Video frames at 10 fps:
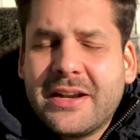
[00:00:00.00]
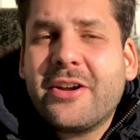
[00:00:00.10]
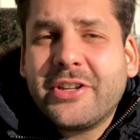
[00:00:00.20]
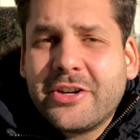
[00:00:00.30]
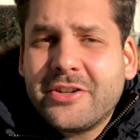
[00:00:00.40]

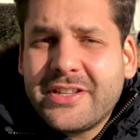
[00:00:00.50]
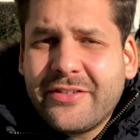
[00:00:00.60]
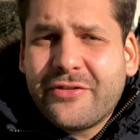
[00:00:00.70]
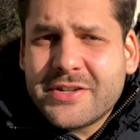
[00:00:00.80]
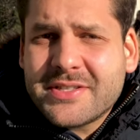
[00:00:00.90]
now there are
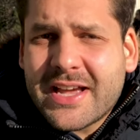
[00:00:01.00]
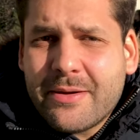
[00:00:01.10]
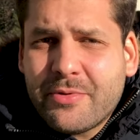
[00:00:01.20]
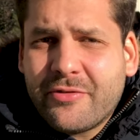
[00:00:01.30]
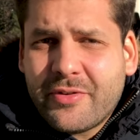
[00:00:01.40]
different
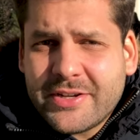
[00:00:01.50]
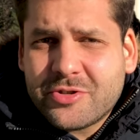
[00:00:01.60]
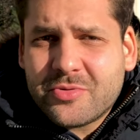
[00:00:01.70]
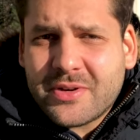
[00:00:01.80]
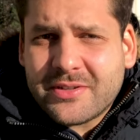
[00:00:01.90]
type of
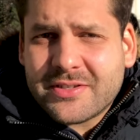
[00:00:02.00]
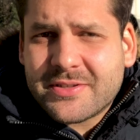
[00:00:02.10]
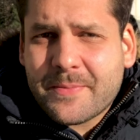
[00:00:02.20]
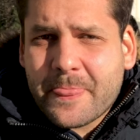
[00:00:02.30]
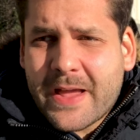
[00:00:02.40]
restaurants
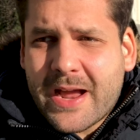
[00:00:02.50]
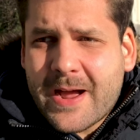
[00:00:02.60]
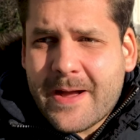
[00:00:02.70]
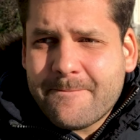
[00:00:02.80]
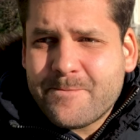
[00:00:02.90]

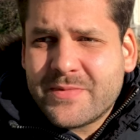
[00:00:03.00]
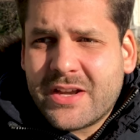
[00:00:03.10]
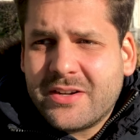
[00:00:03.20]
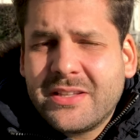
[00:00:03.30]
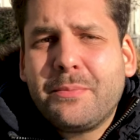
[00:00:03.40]
um,
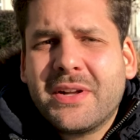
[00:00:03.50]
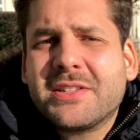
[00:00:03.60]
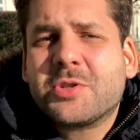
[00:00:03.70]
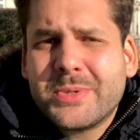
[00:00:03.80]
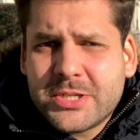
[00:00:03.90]
there are typical
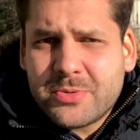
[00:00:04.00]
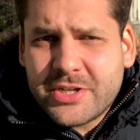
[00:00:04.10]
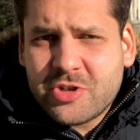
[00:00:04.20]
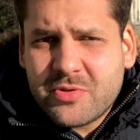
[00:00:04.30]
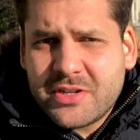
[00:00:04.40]
Swiss
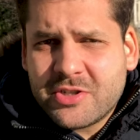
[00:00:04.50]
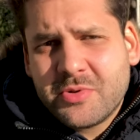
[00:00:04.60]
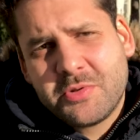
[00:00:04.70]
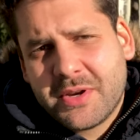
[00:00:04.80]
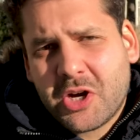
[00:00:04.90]
restaurants
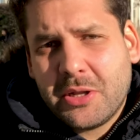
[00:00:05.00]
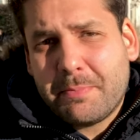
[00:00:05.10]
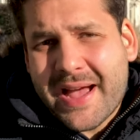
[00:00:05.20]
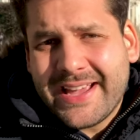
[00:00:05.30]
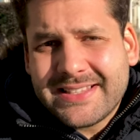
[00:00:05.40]
which we call
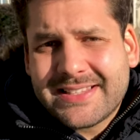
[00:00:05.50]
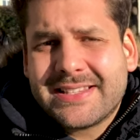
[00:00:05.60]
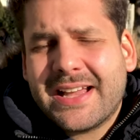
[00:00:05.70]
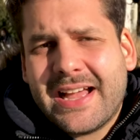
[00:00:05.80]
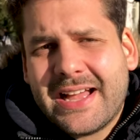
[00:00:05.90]
Beiz.
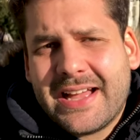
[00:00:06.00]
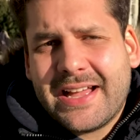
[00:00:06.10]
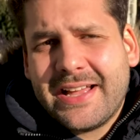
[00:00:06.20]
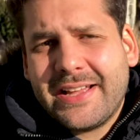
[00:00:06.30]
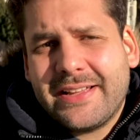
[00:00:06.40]

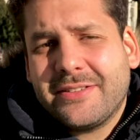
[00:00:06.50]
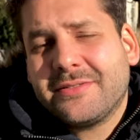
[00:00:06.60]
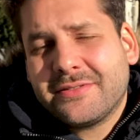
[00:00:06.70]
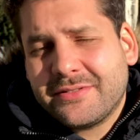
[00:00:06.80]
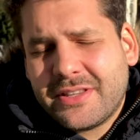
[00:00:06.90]
Uh,
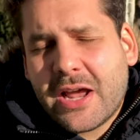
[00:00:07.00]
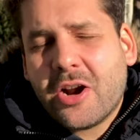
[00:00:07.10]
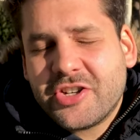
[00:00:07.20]
they are